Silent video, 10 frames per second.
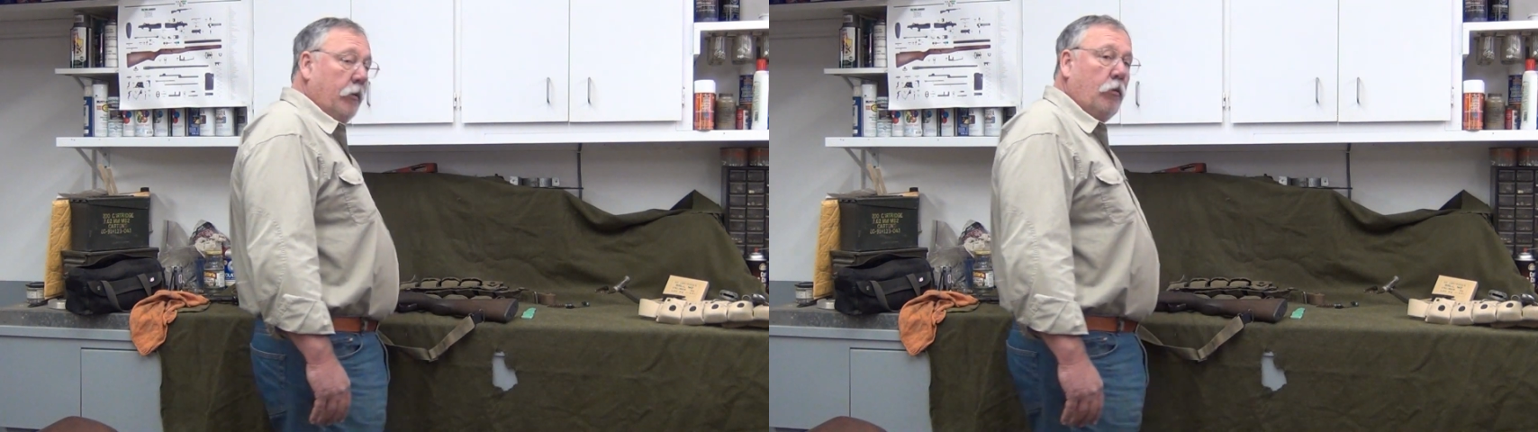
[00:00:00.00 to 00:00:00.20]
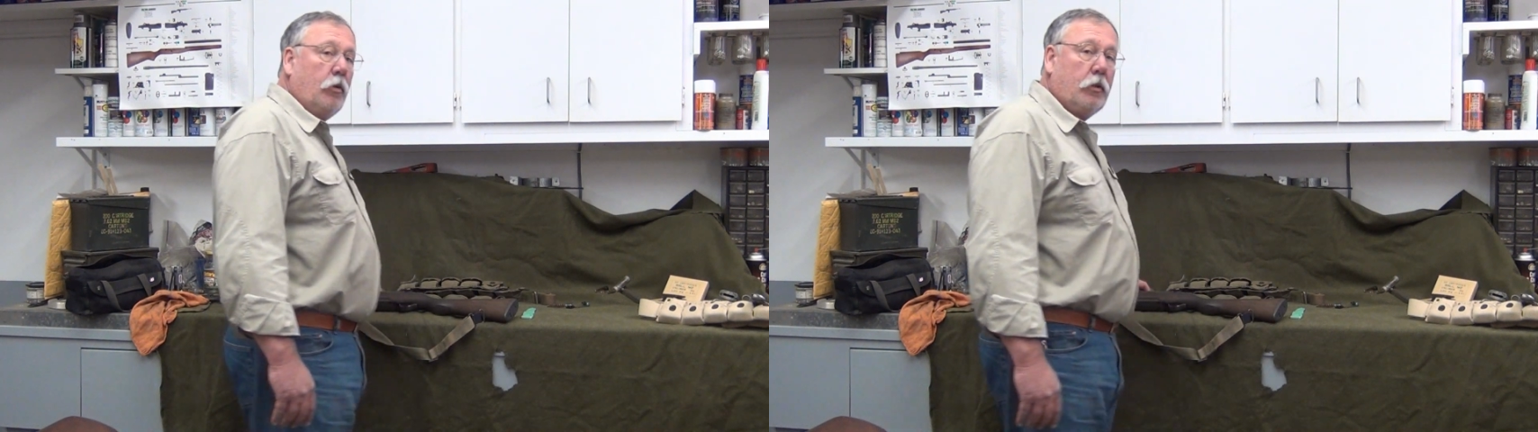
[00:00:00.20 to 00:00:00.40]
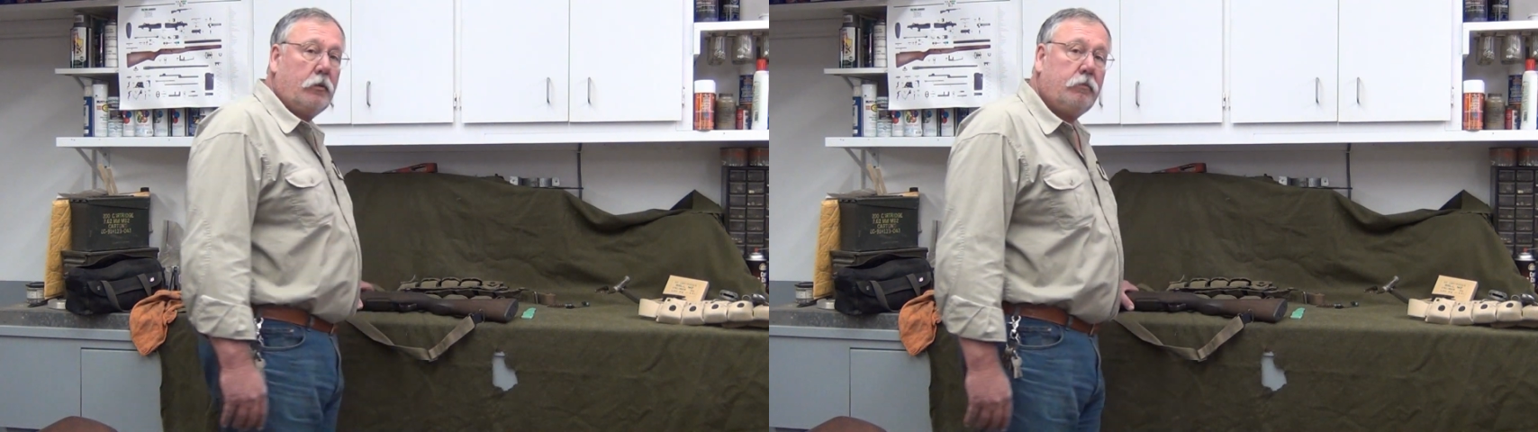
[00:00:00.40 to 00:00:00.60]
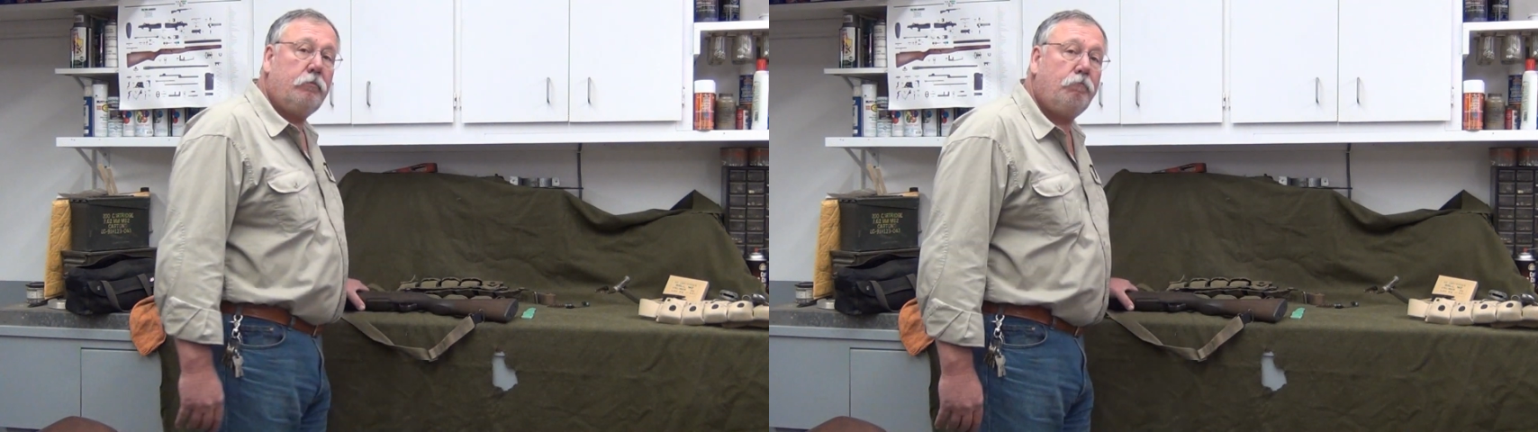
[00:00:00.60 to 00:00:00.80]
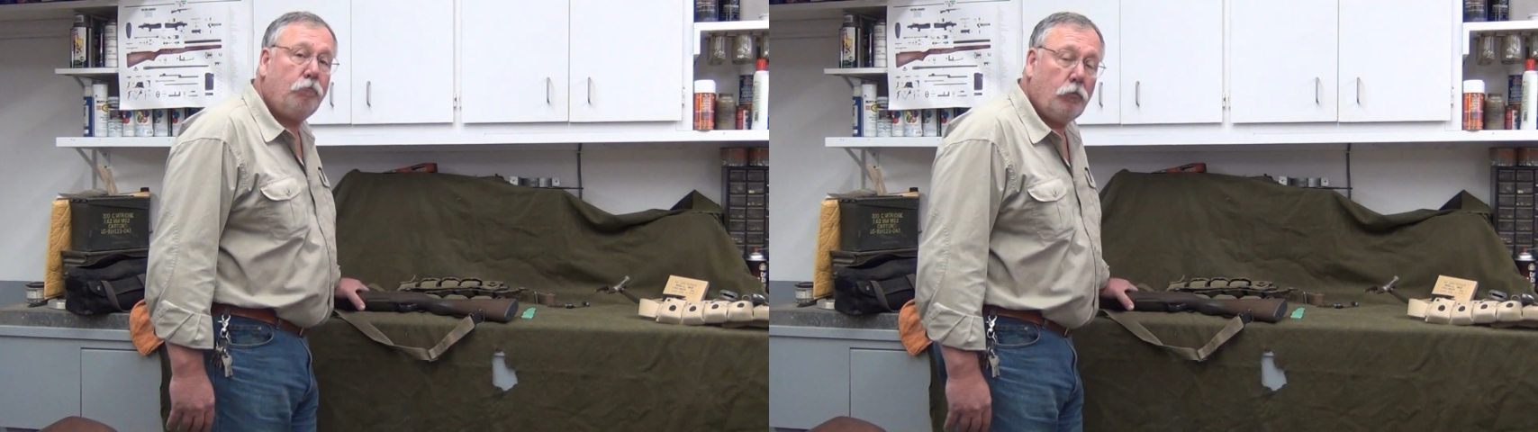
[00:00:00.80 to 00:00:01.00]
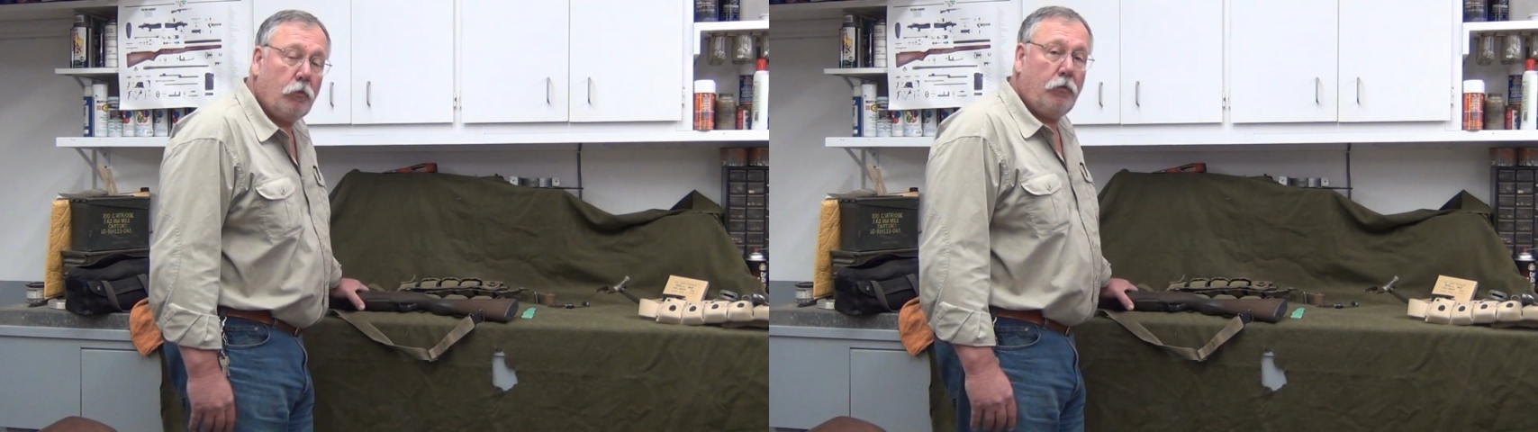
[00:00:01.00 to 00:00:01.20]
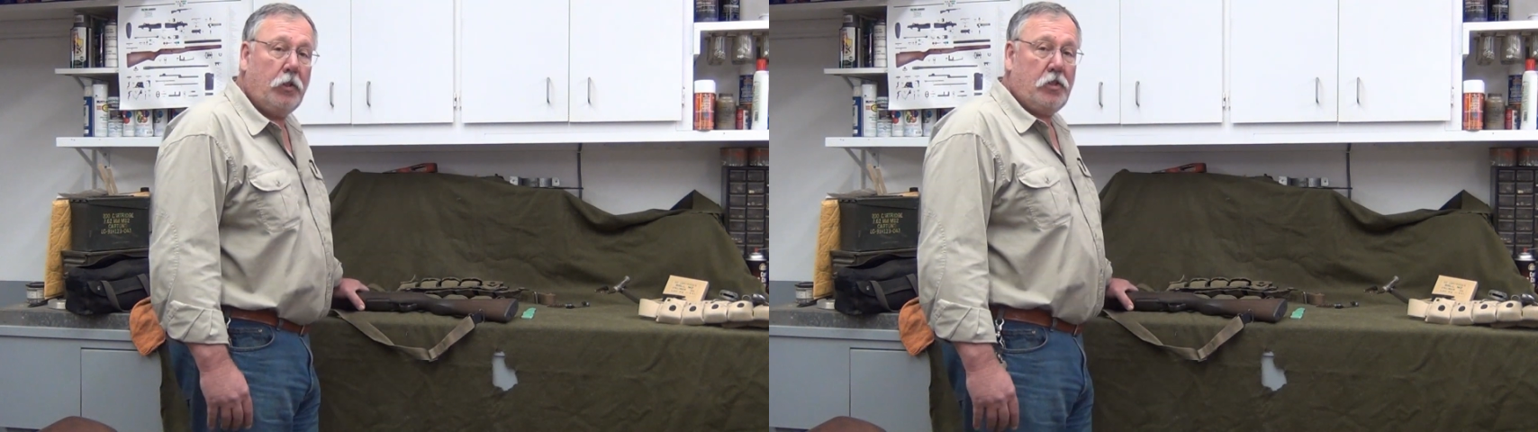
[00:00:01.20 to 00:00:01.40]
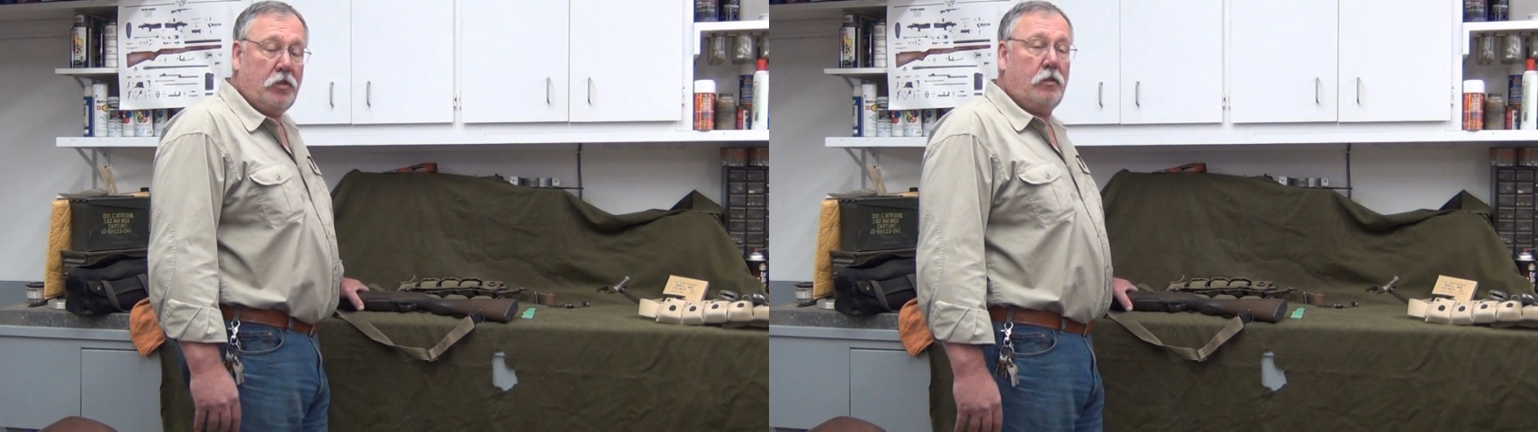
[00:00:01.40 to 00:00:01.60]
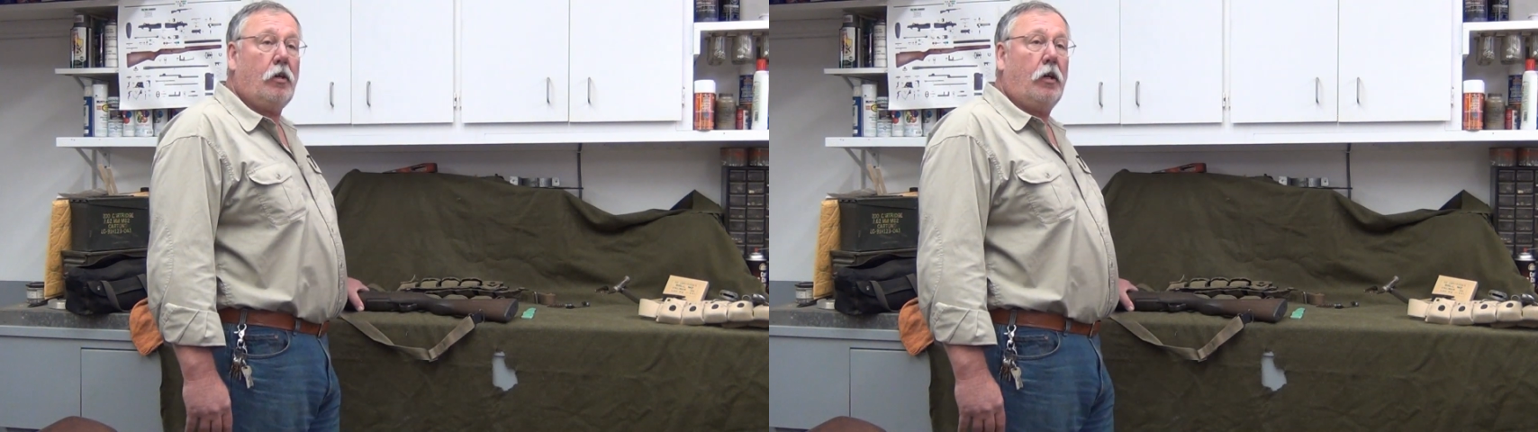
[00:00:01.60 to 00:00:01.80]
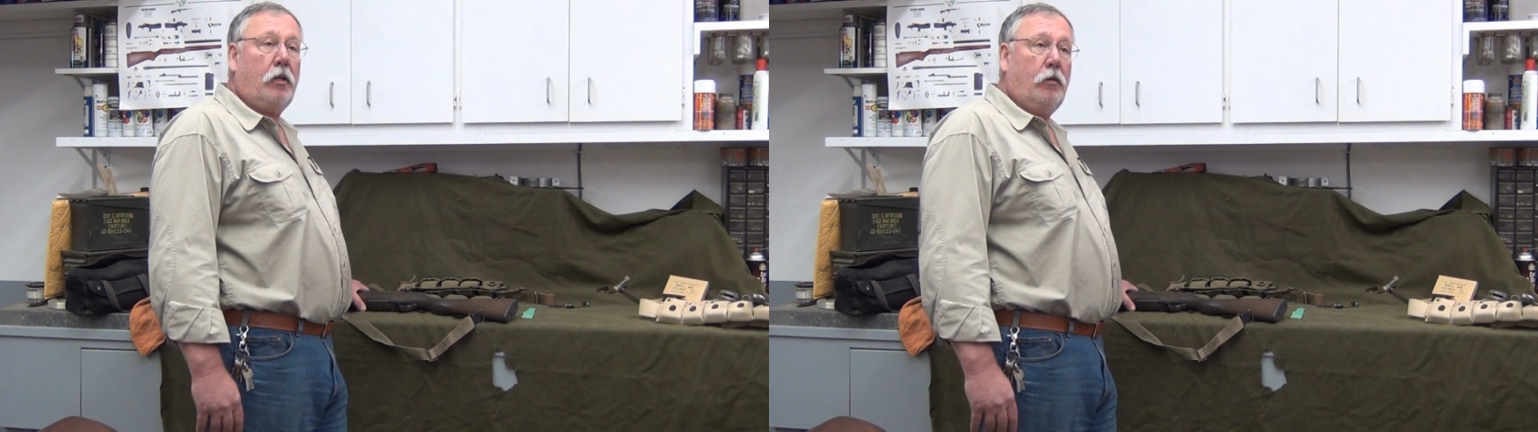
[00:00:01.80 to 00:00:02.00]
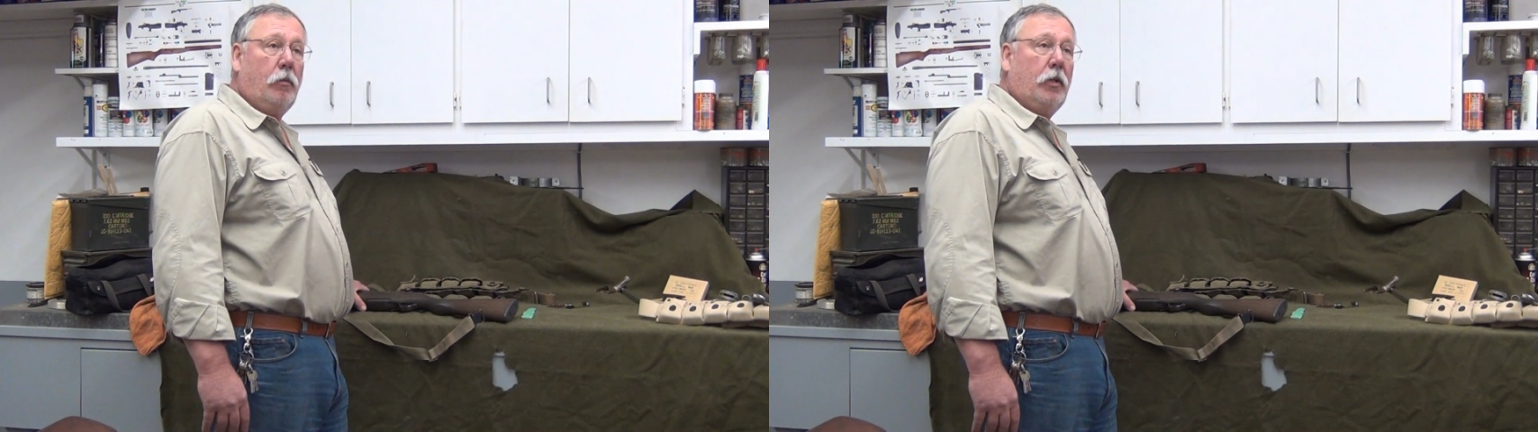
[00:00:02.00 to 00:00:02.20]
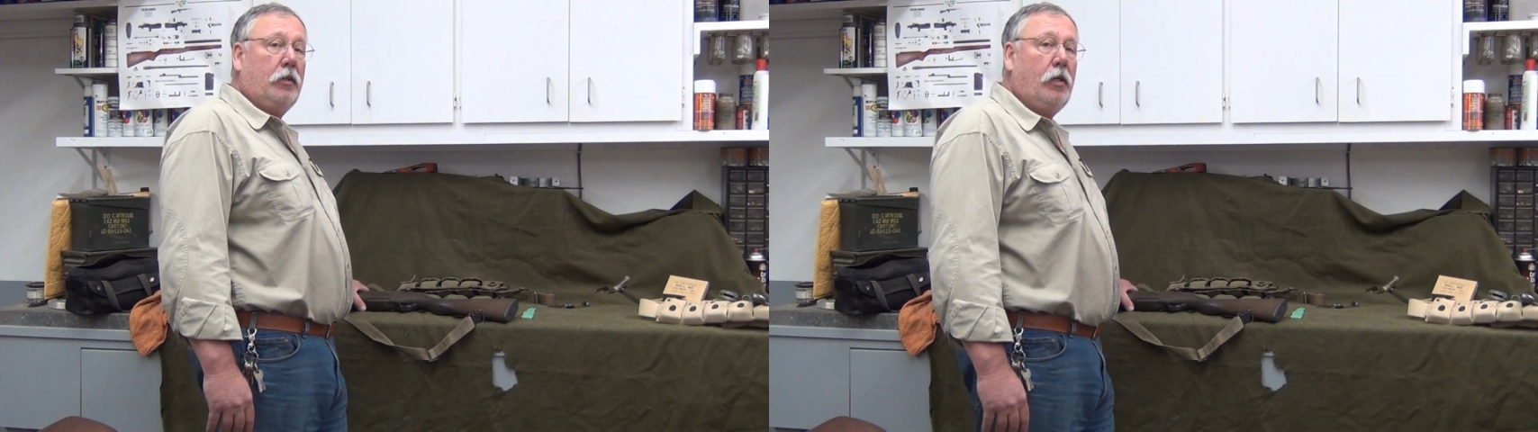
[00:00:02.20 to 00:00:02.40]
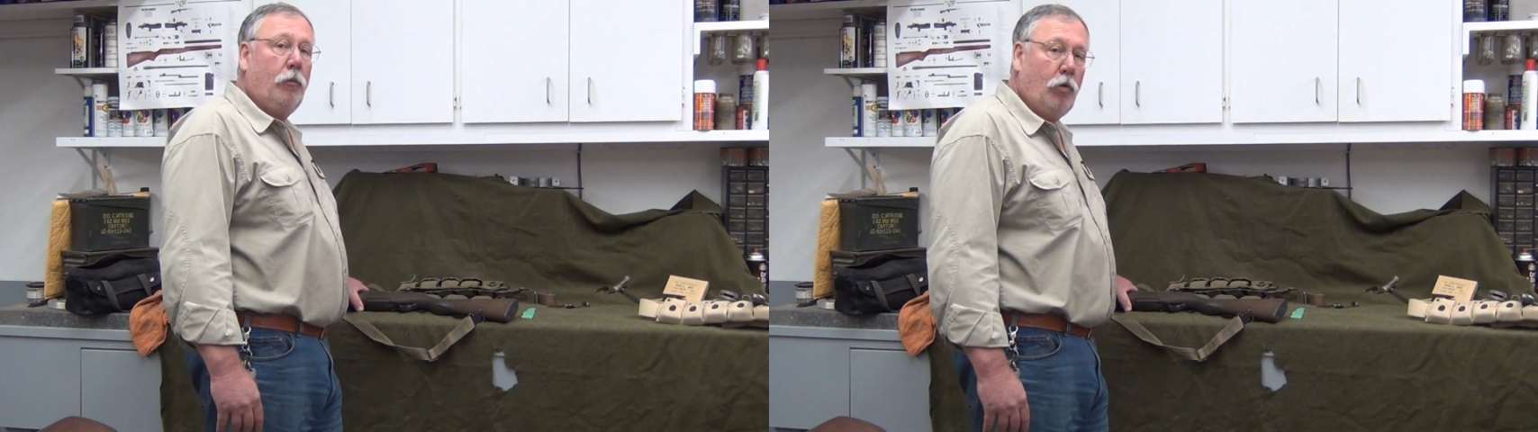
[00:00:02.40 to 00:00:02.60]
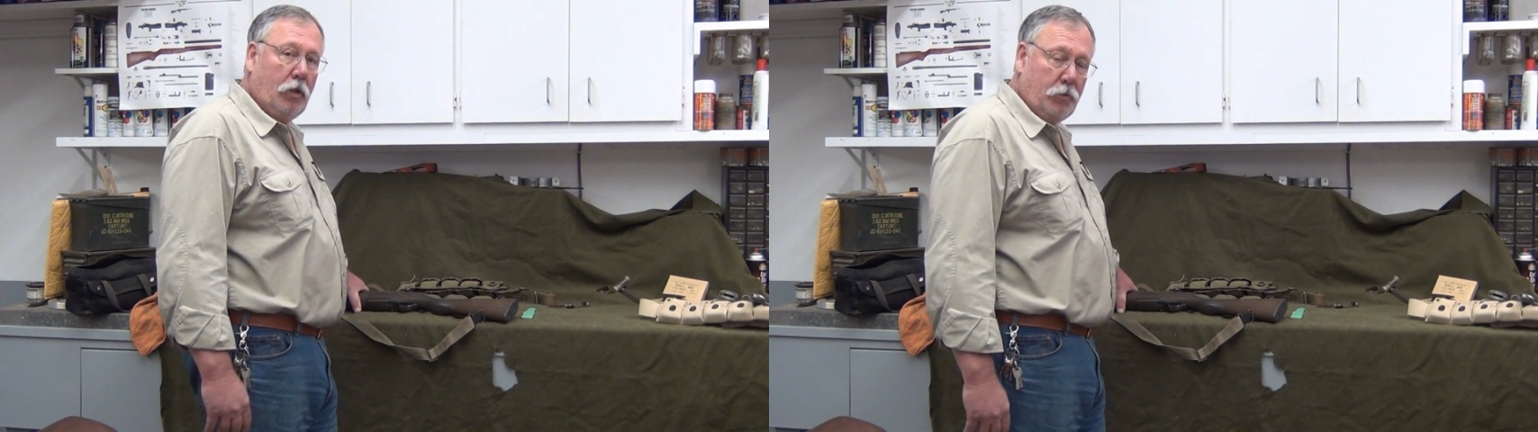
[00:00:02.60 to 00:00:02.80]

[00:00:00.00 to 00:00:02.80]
we'll finish talking here about the M1.